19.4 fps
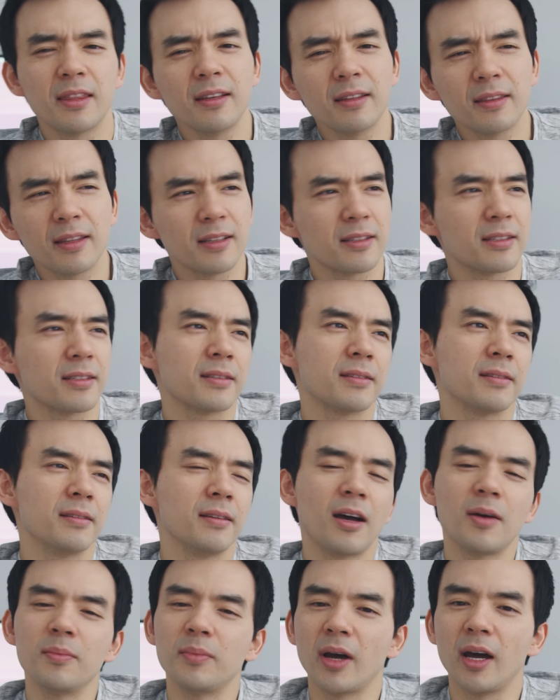think that's
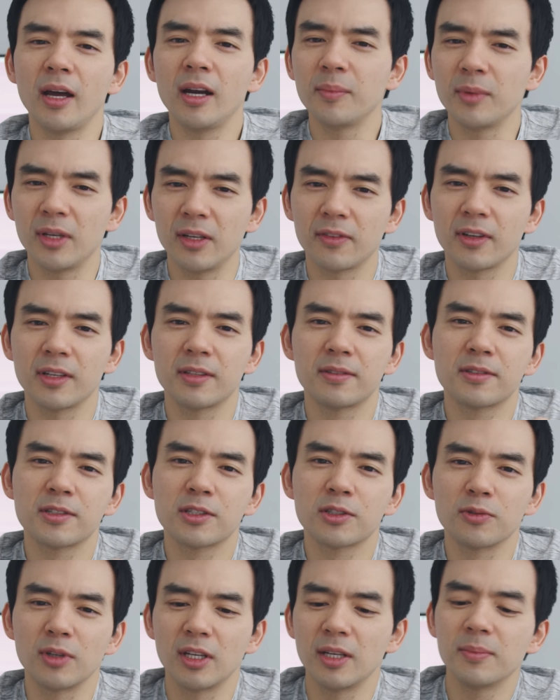not bad. I mean, if I
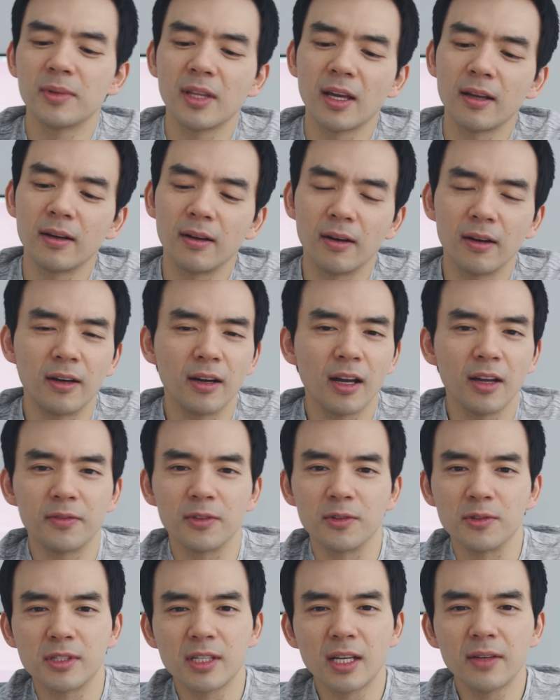streamed that on an
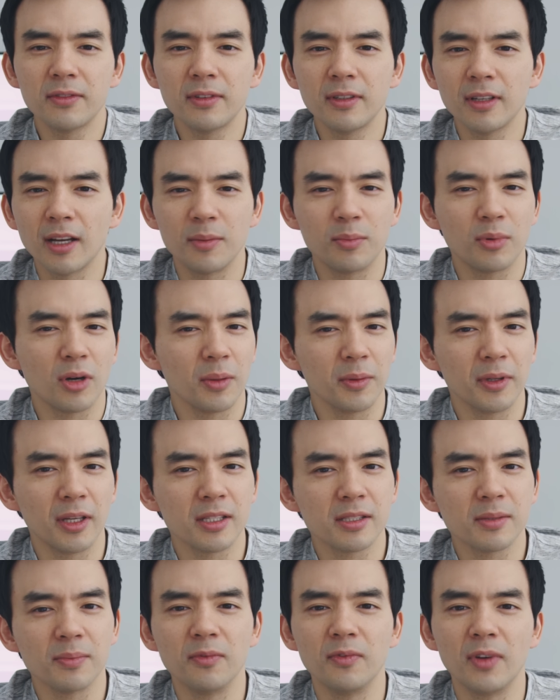iPhone 7, I'd probably
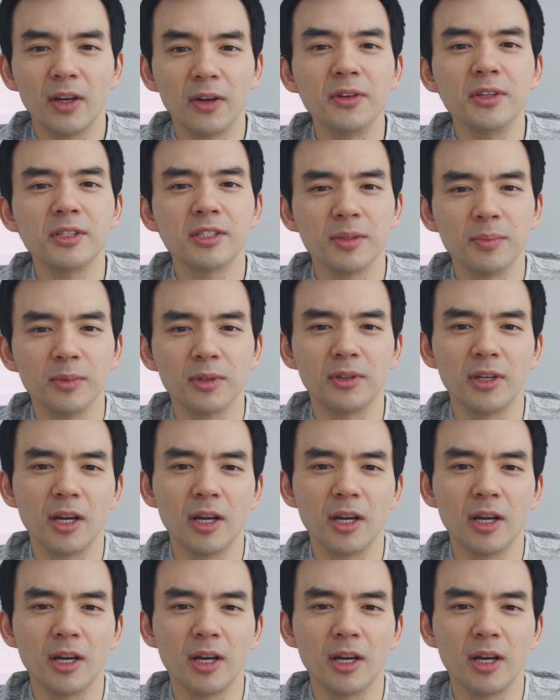get some very similar